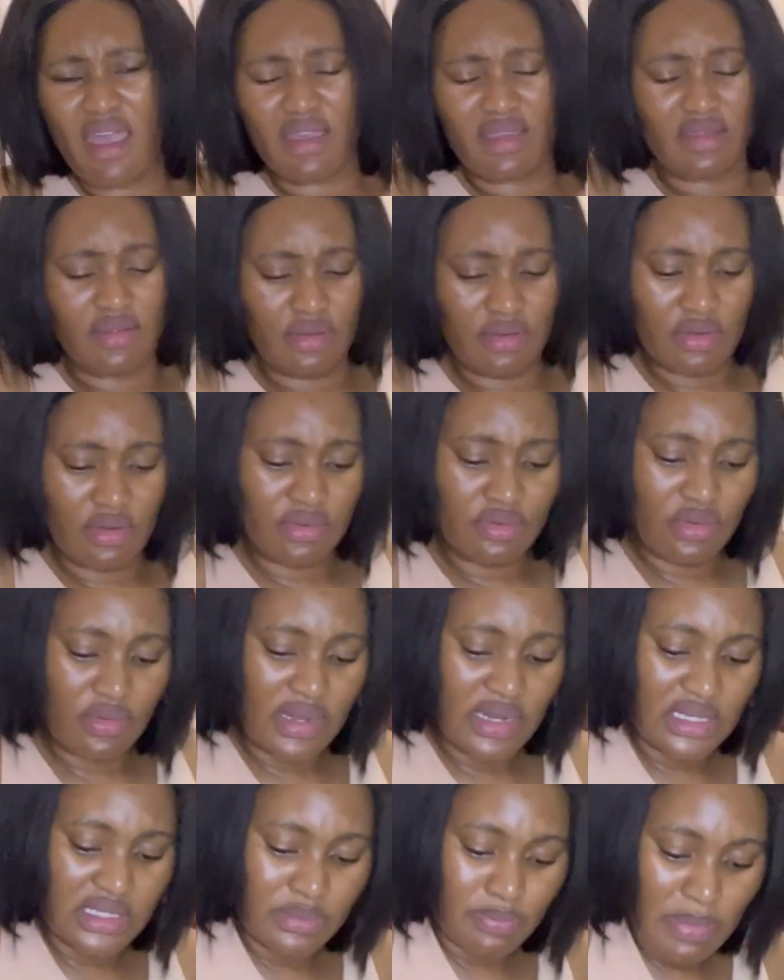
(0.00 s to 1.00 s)
No one
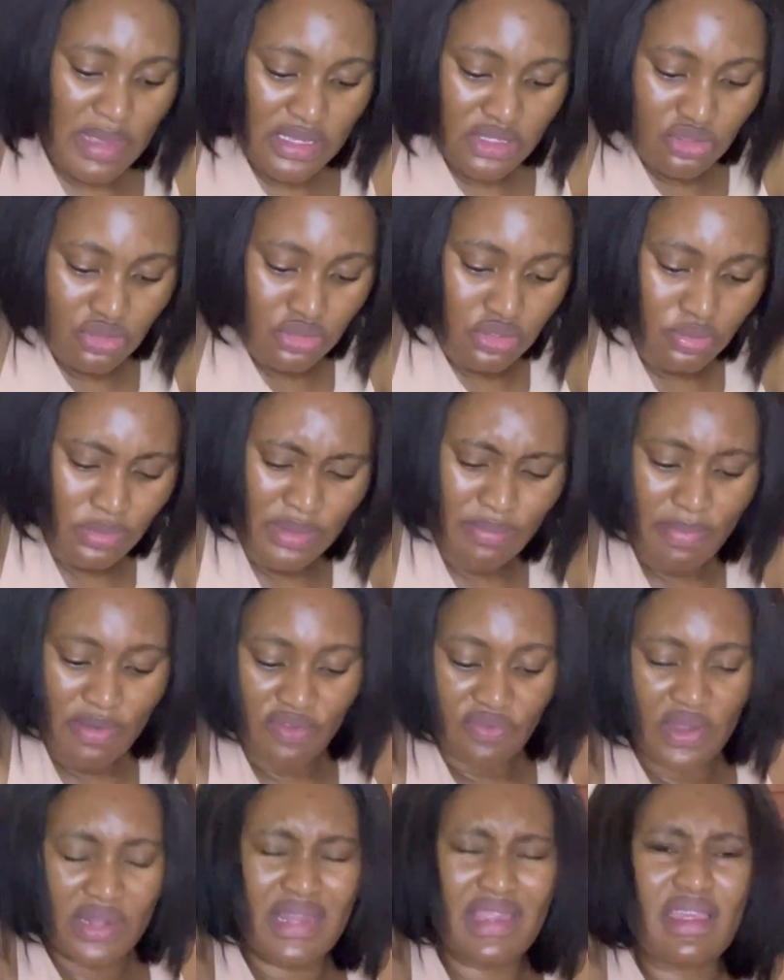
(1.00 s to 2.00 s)
expects you to be
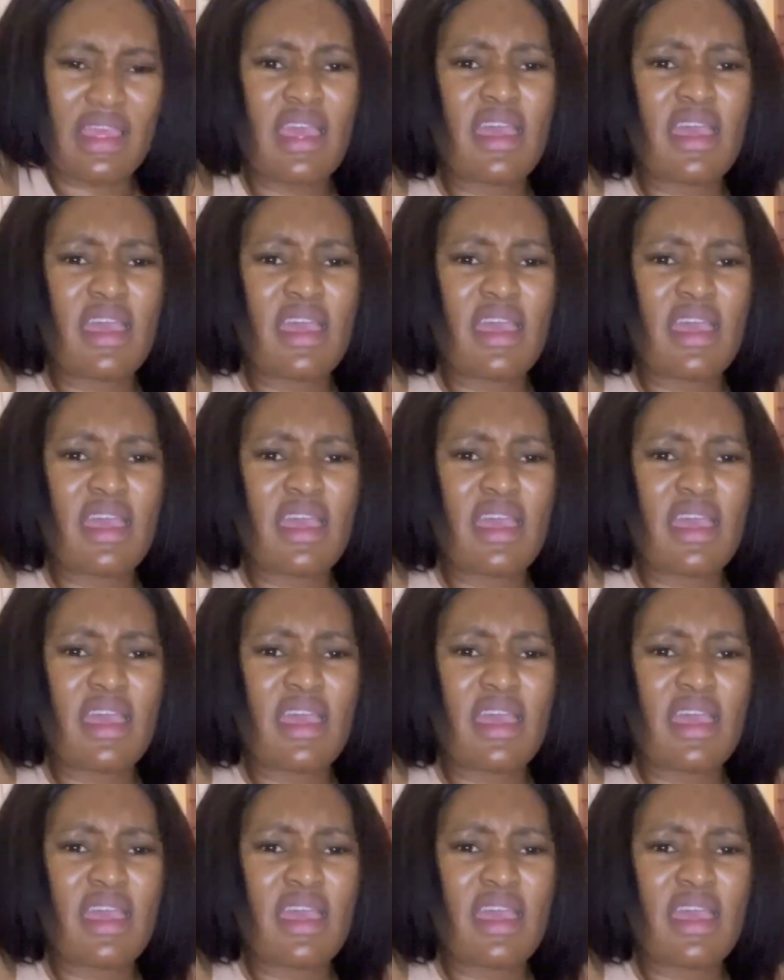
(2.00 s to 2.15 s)
perfect,